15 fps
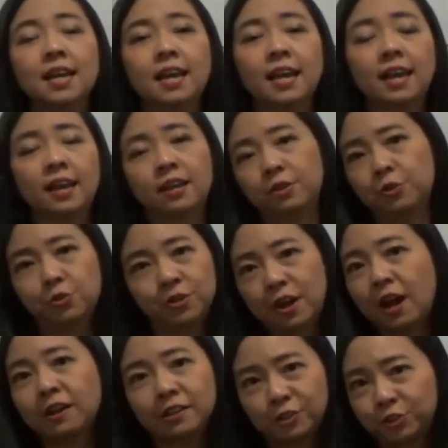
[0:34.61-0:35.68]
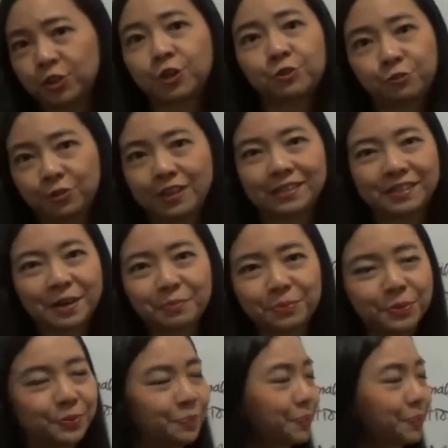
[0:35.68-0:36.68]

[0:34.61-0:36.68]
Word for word: and you're not in jail, for example.